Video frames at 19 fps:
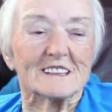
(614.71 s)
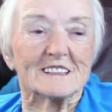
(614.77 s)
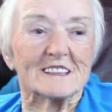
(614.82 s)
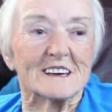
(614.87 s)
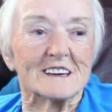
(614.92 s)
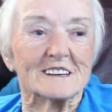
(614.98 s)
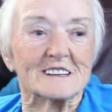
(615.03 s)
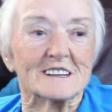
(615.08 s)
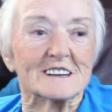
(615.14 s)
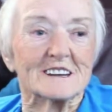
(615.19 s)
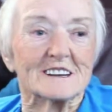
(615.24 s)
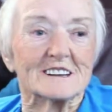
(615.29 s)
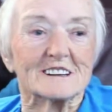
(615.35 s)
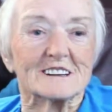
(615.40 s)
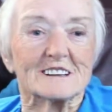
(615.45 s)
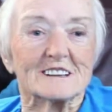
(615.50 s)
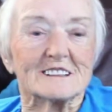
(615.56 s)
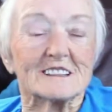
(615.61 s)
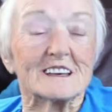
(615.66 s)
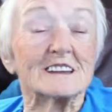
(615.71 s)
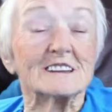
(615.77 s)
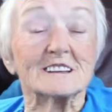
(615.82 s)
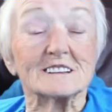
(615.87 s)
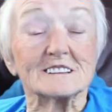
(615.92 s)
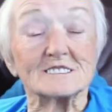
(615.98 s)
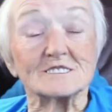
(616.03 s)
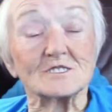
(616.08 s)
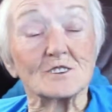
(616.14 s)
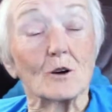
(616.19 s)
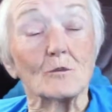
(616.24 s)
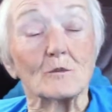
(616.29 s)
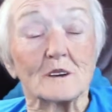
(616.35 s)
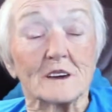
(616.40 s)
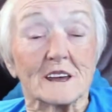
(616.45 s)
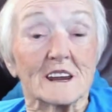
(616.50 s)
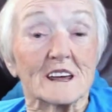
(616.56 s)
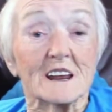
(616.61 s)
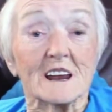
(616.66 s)
They didn't show
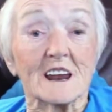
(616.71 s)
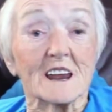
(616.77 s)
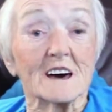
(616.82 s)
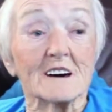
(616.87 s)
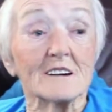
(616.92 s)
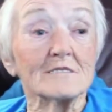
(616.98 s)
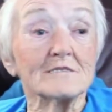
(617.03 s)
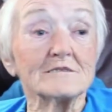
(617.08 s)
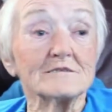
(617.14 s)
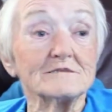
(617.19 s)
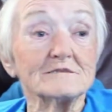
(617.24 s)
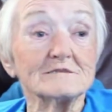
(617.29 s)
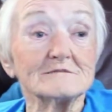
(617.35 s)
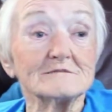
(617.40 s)
me any love.